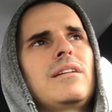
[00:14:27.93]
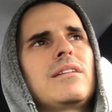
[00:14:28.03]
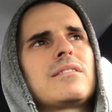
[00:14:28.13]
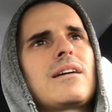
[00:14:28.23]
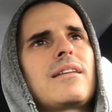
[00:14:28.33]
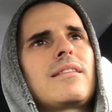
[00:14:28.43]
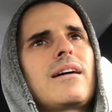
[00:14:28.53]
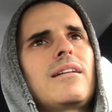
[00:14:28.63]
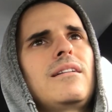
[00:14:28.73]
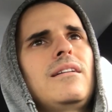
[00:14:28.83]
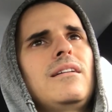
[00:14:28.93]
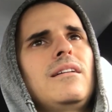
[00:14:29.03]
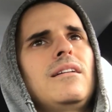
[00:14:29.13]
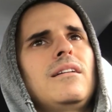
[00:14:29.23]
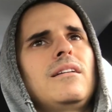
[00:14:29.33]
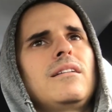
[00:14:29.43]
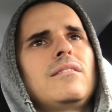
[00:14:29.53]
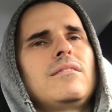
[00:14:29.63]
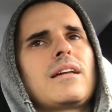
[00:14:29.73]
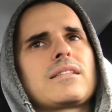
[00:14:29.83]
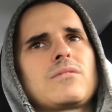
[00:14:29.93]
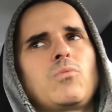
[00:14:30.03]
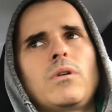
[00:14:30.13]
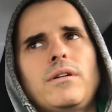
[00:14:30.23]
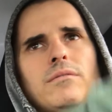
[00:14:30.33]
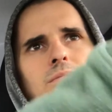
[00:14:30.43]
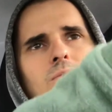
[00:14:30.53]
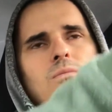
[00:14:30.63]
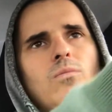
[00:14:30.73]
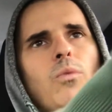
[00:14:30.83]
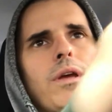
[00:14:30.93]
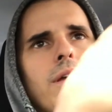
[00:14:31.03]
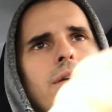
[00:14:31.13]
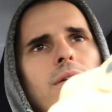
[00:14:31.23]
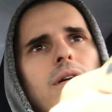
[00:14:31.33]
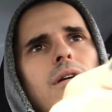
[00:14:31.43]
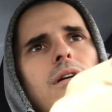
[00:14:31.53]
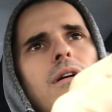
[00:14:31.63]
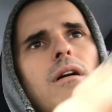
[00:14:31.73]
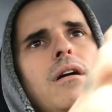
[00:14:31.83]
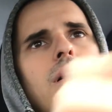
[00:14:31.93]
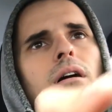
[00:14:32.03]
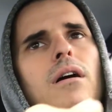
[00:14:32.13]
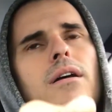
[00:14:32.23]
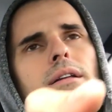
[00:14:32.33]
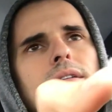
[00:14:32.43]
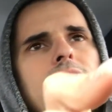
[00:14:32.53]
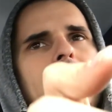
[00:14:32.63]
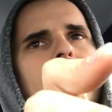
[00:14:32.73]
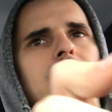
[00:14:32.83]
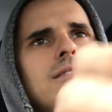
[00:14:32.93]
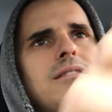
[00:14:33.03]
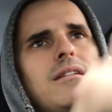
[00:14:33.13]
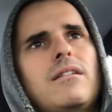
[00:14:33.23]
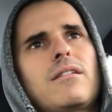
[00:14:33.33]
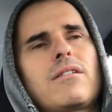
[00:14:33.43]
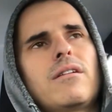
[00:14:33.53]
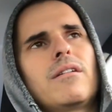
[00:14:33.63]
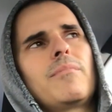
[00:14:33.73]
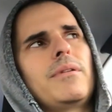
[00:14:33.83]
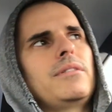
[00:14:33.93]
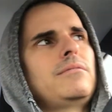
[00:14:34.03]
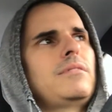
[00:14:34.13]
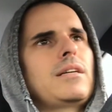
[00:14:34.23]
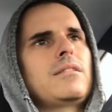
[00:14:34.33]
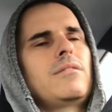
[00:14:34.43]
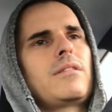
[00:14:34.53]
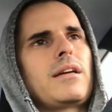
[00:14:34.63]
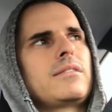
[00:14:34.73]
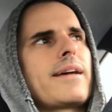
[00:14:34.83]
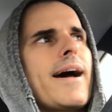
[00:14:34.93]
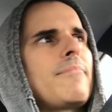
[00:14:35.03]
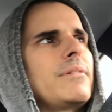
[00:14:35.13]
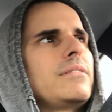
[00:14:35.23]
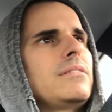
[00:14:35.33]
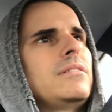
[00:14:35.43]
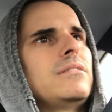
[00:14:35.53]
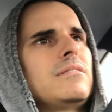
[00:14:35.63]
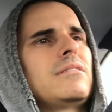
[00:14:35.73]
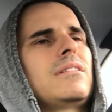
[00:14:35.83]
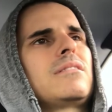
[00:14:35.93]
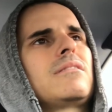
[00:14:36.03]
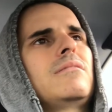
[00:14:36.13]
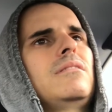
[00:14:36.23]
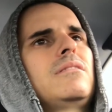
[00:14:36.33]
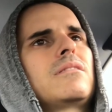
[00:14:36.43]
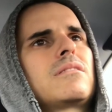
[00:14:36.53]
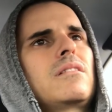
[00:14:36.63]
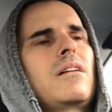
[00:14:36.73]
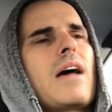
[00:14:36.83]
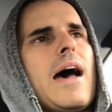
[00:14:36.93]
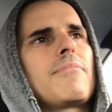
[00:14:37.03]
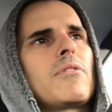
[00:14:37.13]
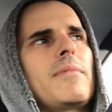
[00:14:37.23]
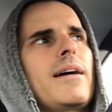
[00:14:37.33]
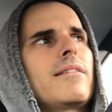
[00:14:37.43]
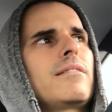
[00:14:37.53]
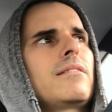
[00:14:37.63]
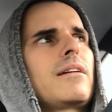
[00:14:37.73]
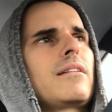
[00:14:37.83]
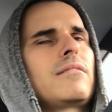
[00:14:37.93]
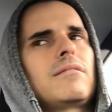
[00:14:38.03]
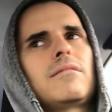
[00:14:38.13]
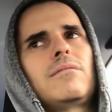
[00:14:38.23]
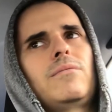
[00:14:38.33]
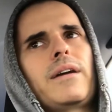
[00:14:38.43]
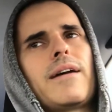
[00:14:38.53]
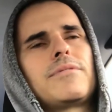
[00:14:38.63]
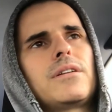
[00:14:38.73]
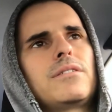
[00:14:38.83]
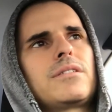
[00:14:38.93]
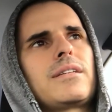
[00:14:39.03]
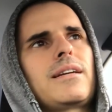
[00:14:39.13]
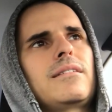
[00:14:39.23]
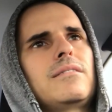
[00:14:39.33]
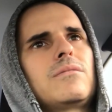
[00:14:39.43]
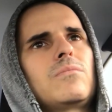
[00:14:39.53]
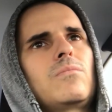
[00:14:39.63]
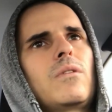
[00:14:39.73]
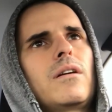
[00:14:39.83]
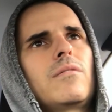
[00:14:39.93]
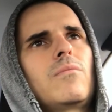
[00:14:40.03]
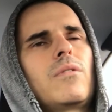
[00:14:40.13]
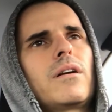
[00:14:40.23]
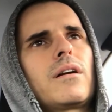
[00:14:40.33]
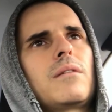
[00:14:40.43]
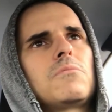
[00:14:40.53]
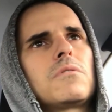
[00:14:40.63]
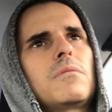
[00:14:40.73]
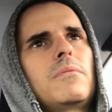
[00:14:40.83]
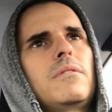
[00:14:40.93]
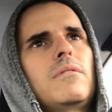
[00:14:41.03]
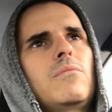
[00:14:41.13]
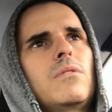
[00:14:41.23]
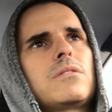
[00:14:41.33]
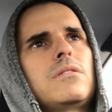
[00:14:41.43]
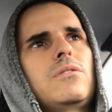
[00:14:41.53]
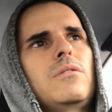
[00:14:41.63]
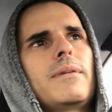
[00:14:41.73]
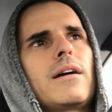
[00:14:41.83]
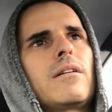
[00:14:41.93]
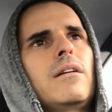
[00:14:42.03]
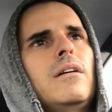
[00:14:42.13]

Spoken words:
it's not that that's what we intend to occur, but things happen, and it's just the aftermath that we have to understand is where it comes from and what to do about